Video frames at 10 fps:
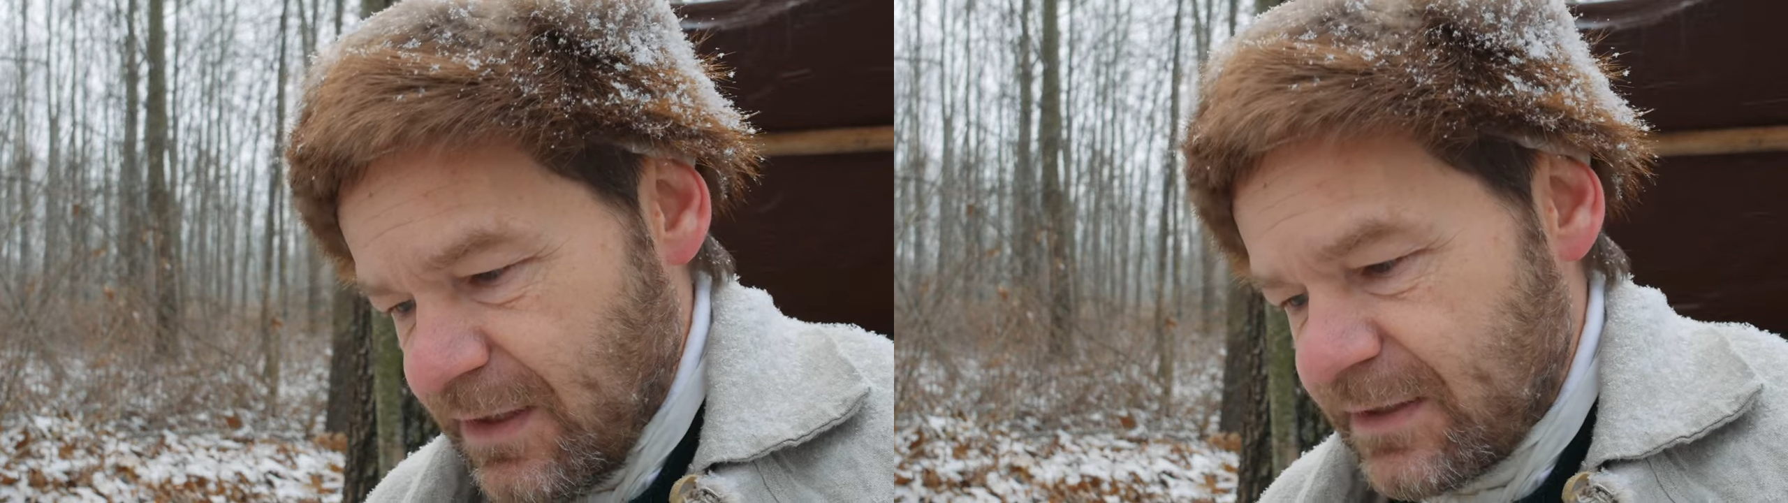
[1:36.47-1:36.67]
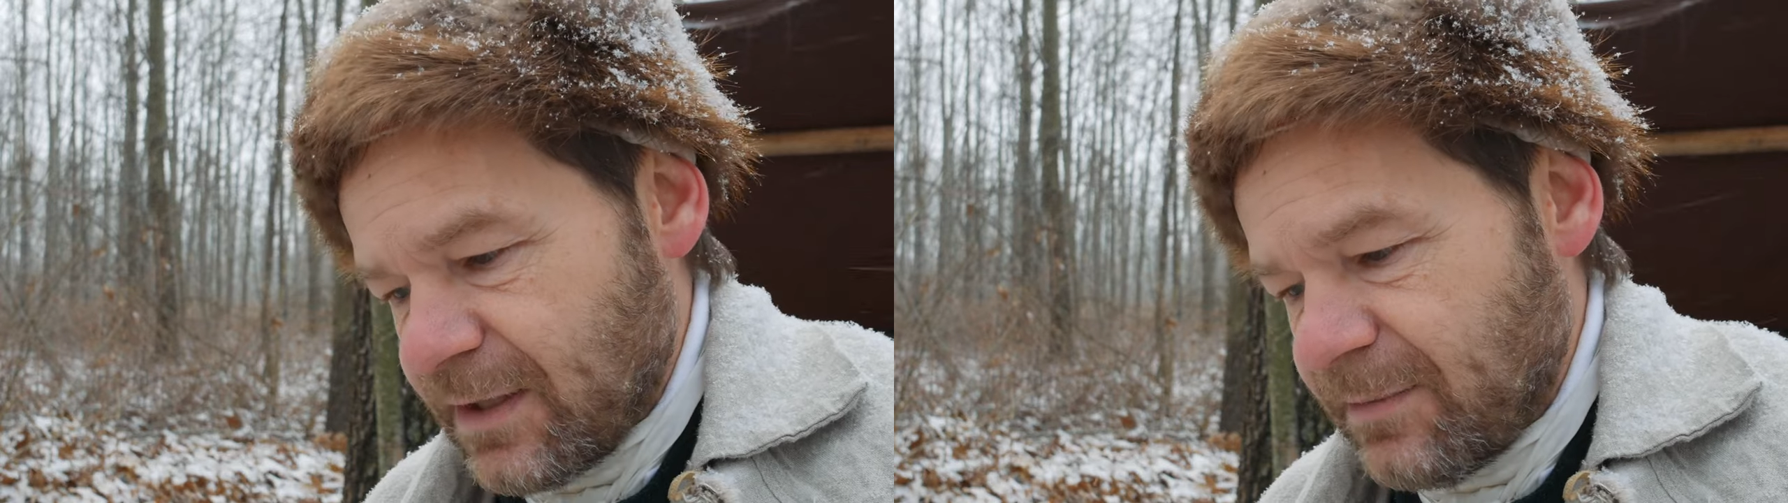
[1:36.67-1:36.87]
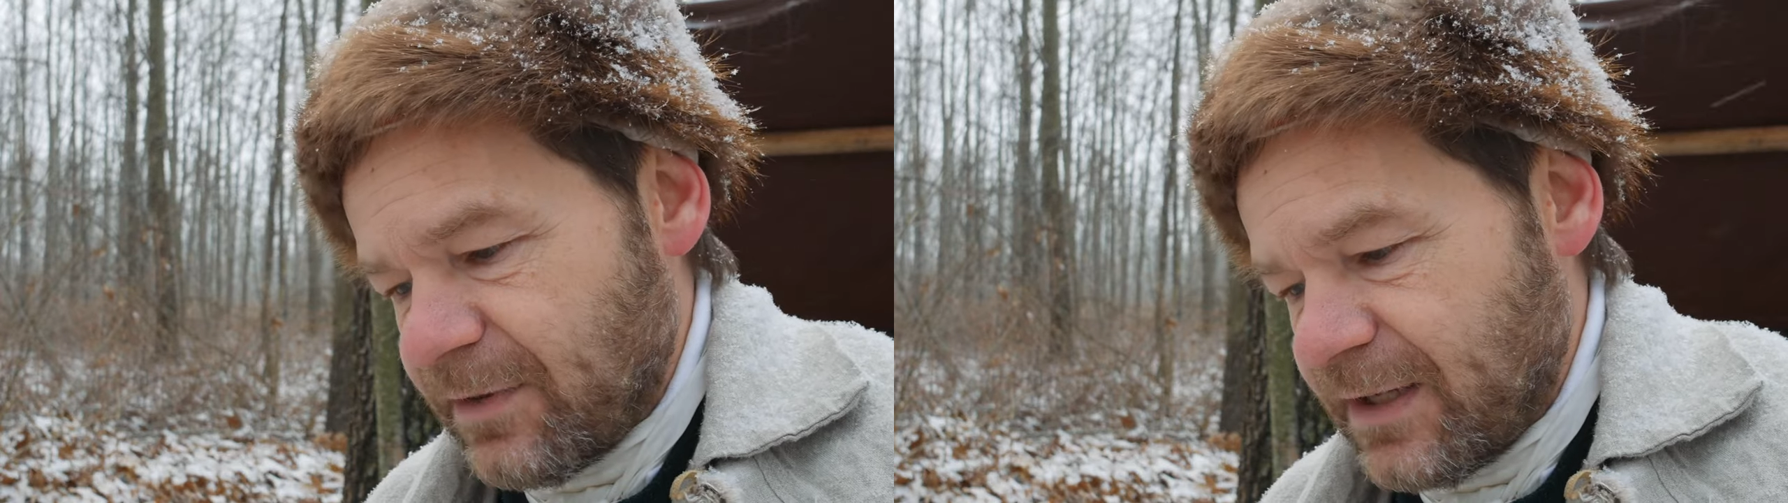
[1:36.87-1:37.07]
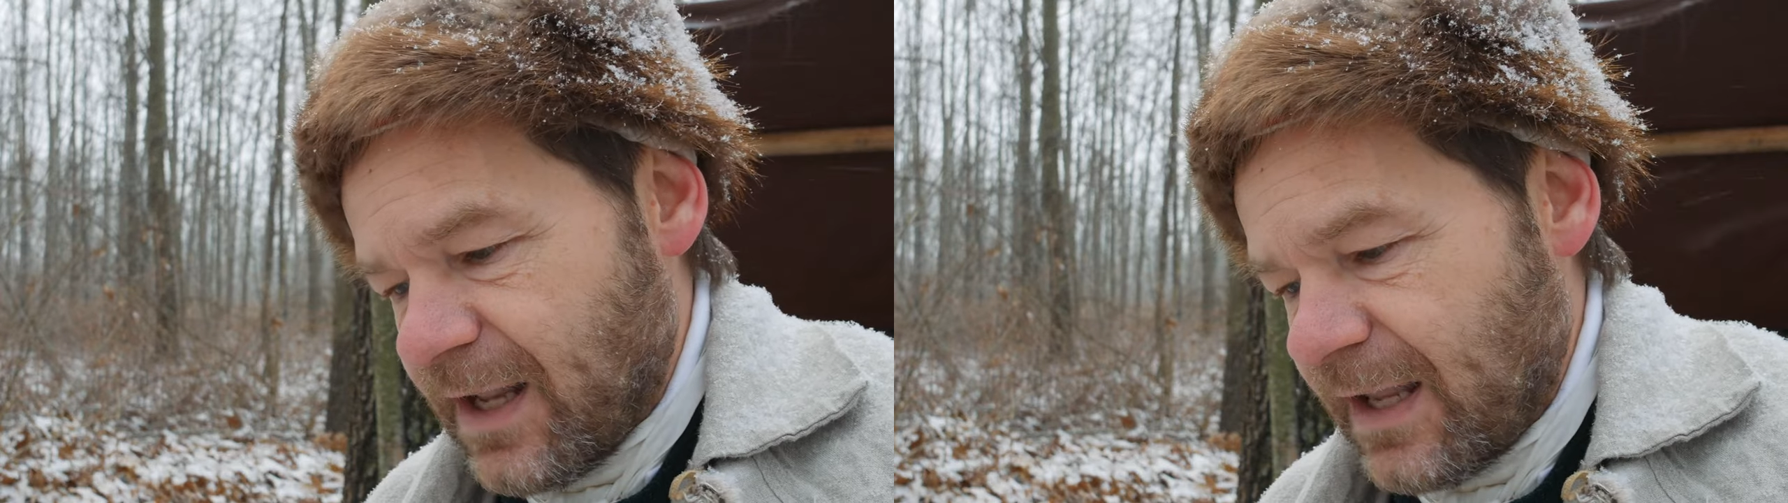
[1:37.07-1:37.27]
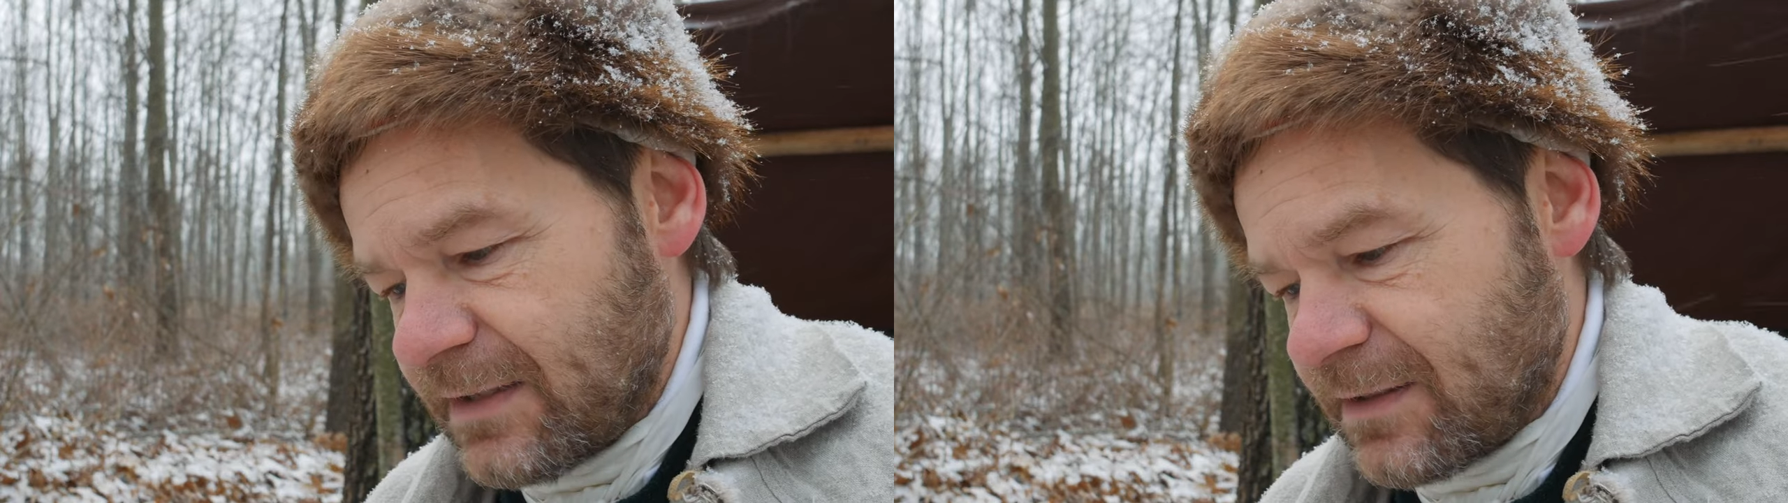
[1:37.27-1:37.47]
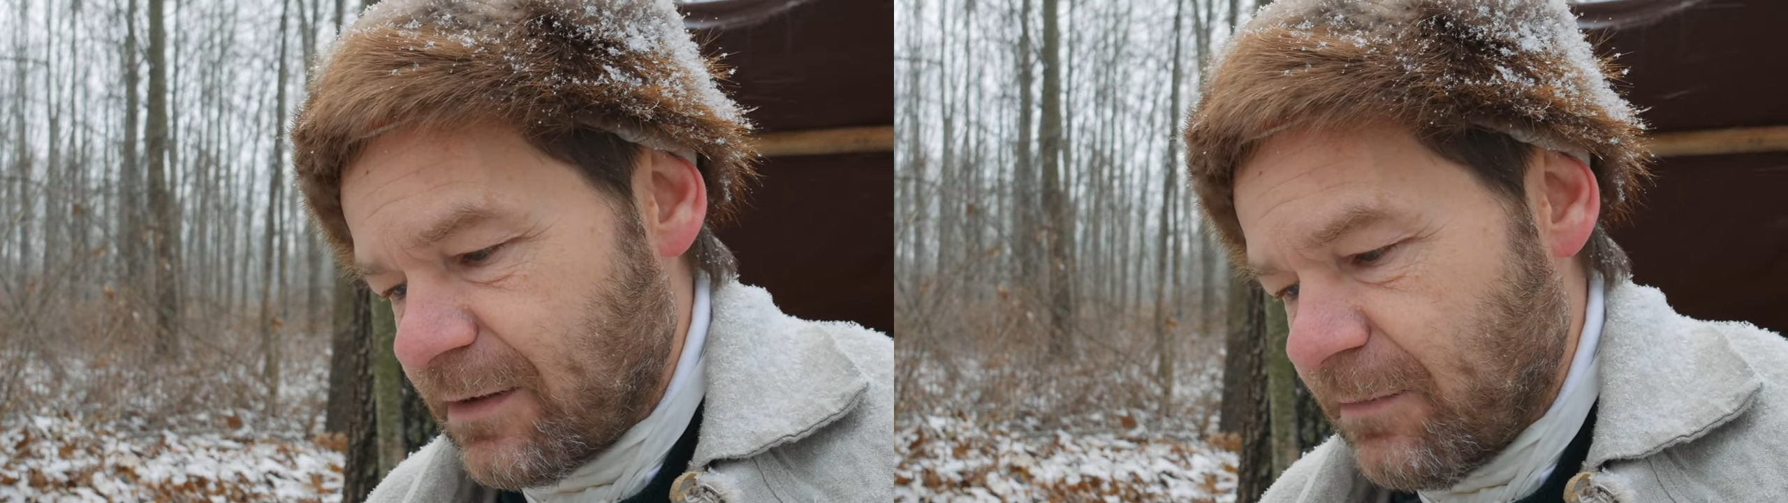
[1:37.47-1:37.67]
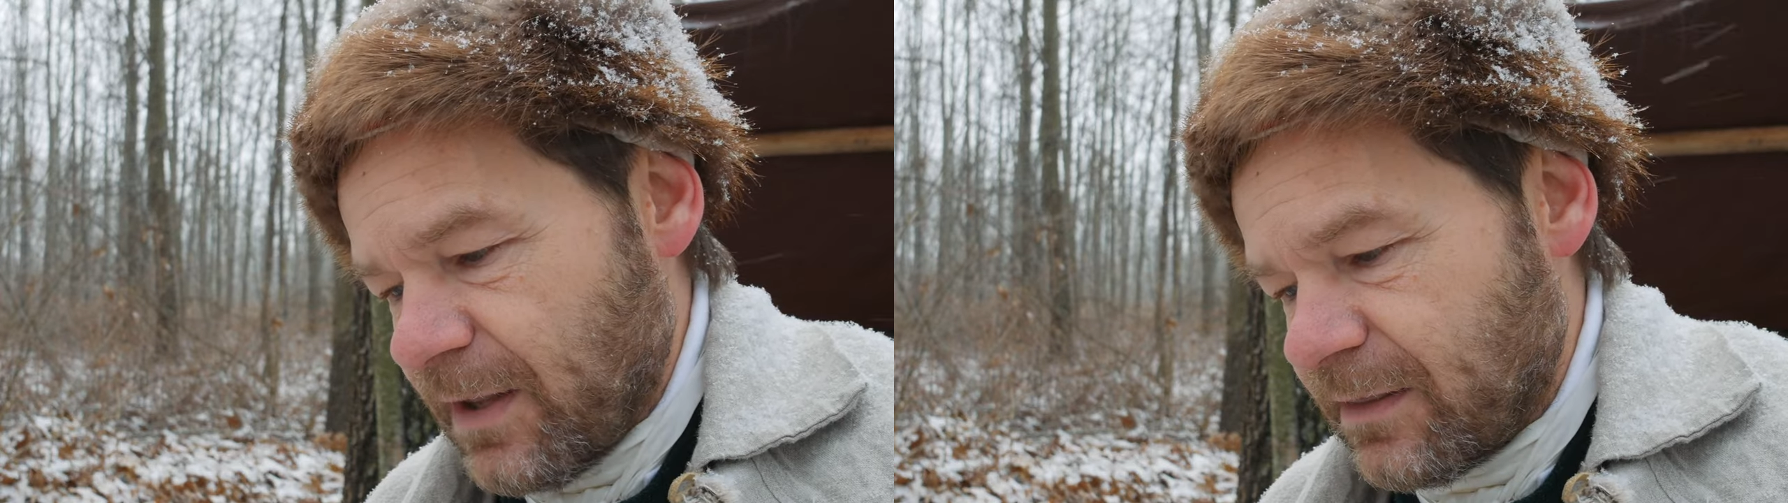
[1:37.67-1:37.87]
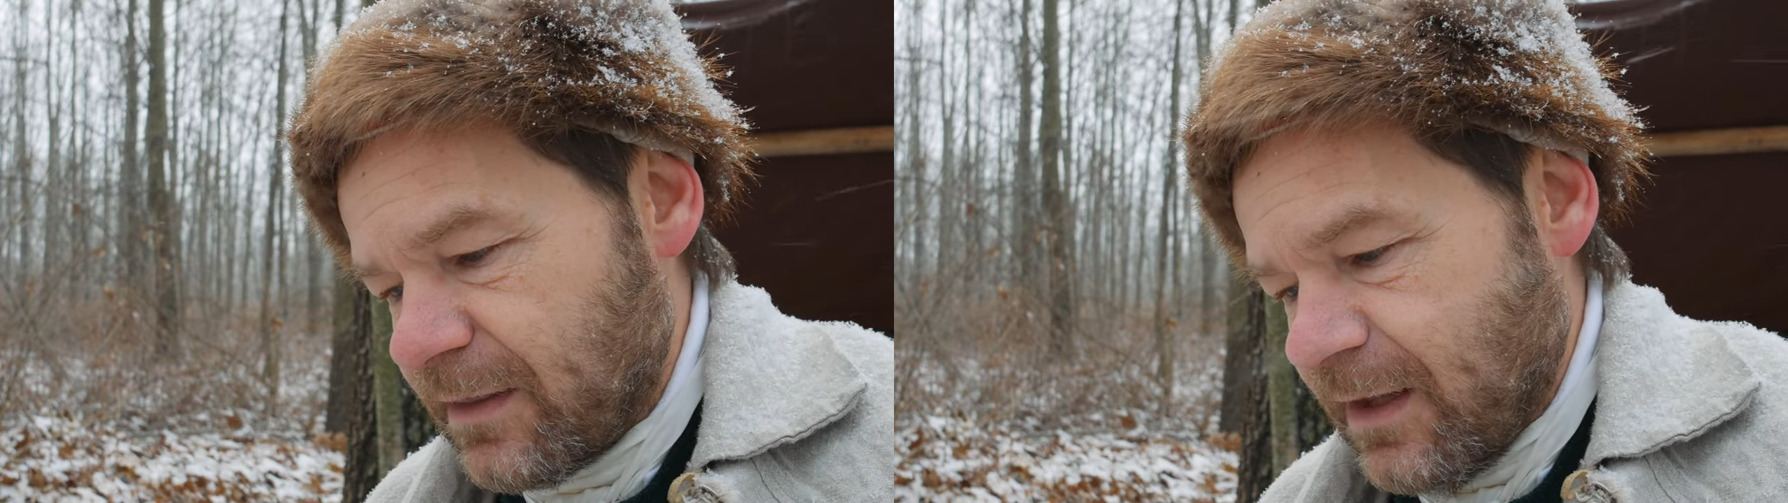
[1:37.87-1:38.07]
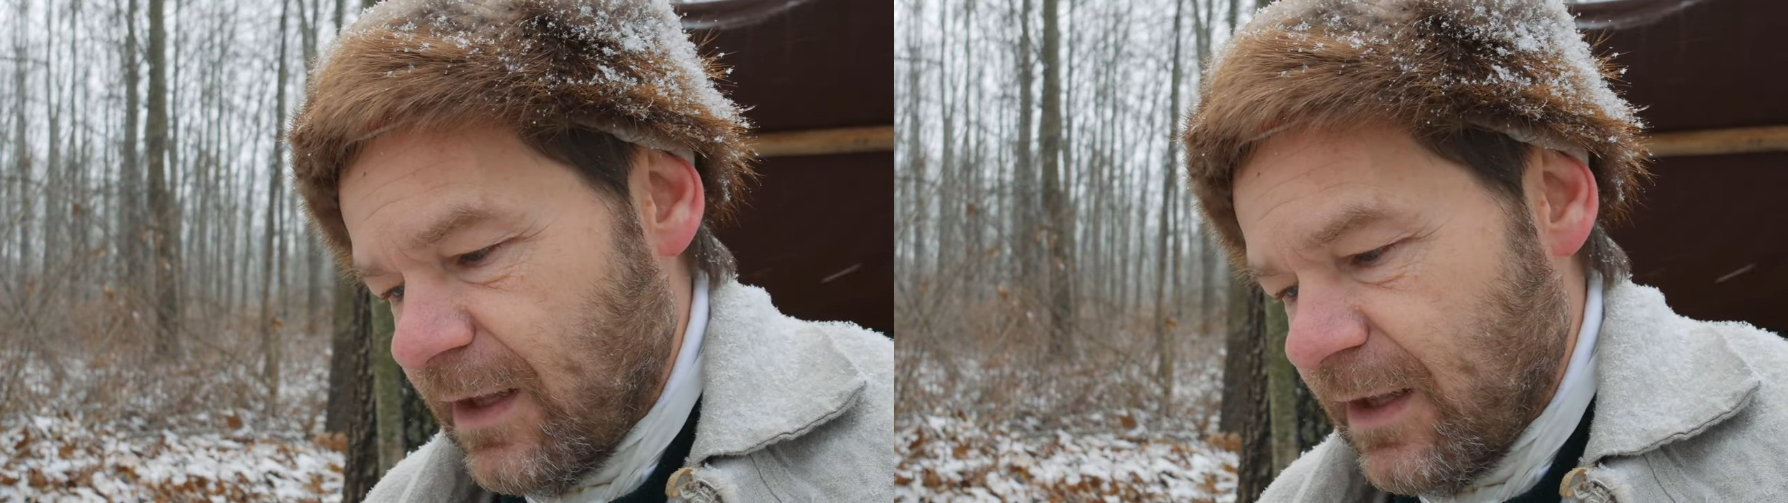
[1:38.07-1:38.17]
Some of the days of the month